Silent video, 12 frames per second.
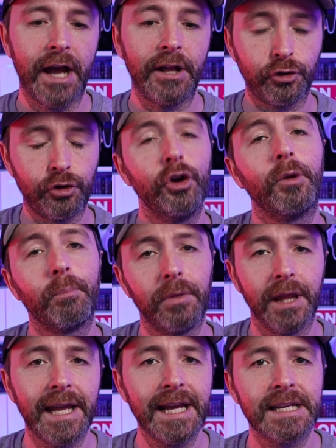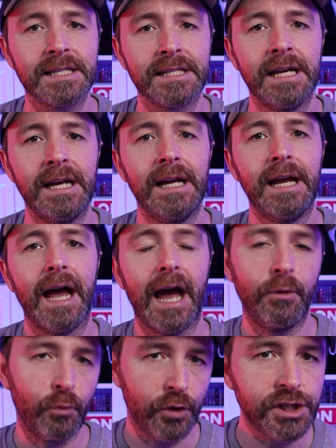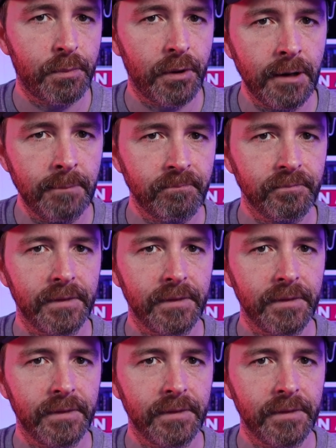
It took place in Woodsboro.